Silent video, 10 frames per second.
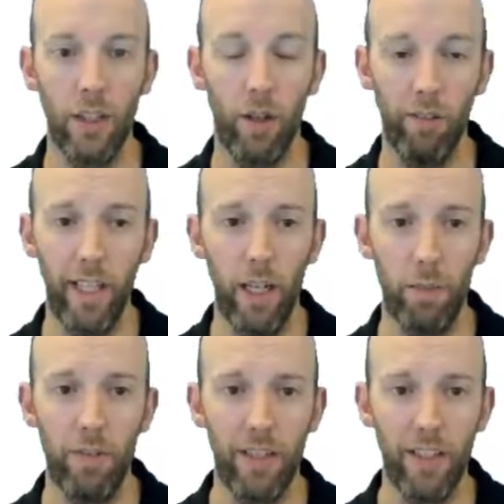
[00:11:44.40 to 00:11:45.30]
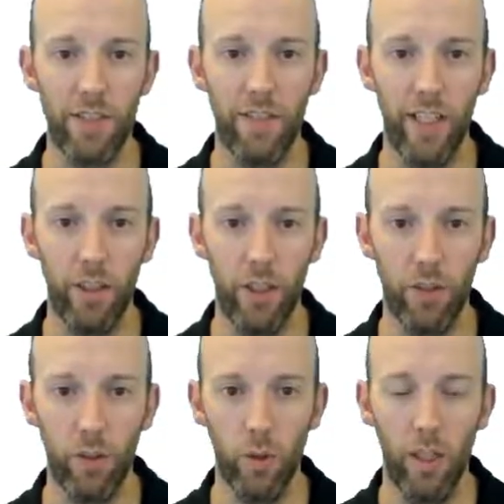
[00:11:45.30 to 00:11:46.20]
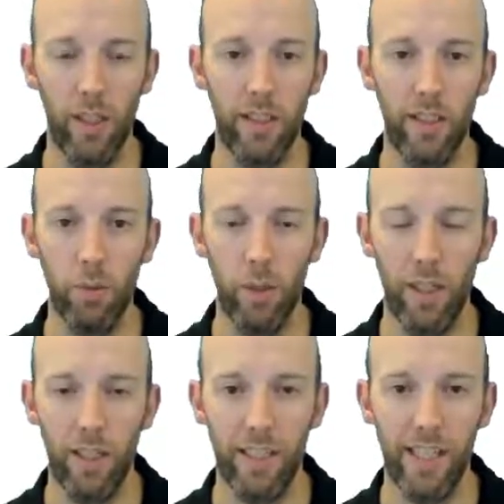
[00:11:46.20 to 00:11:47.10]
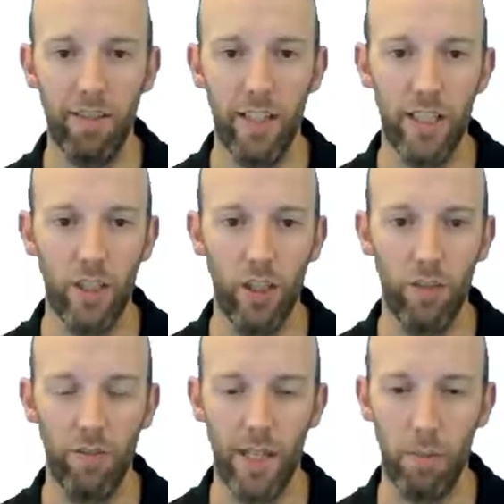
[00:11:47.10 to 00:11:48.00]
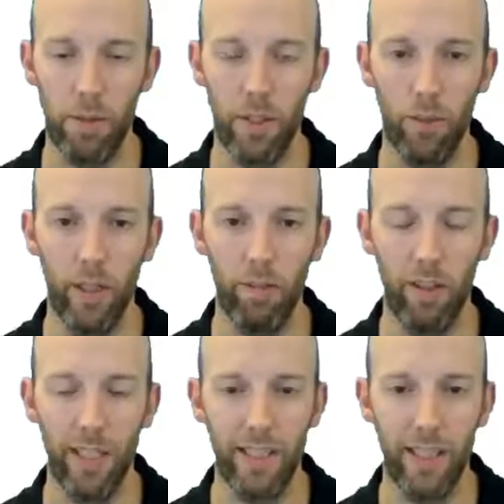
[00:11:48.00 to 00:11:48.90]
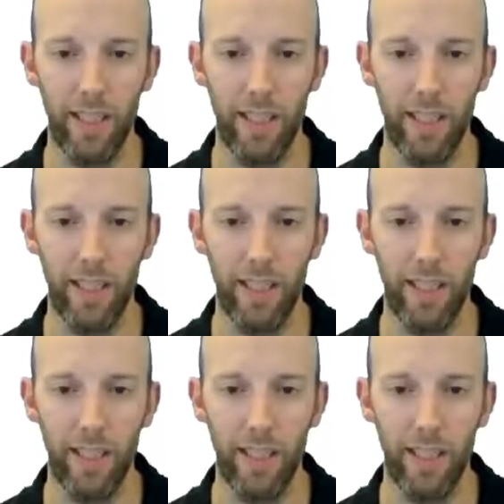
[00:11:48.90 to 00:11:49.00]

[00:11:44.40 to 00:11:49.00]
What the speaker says: I really hope you found this video useful. This is one in a series of tips that we're releasing